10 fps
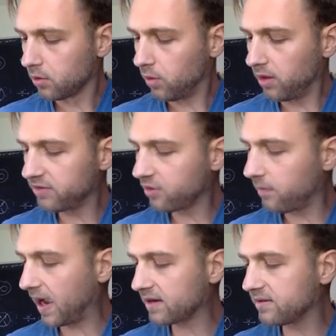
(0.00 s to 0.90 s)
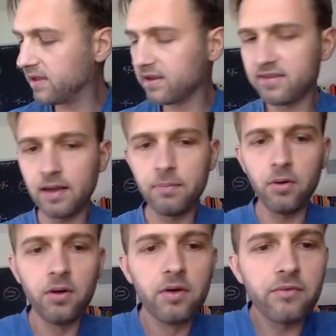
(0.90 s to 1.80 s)
Well, let's go back to the
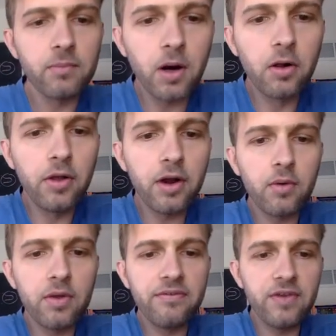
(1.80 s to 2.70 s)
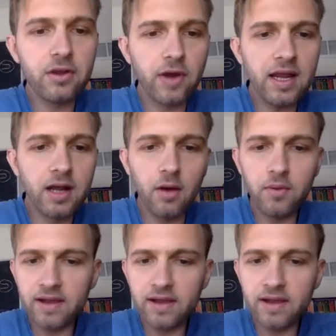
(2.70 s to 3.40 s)
example from earlier with the figure 8 knot.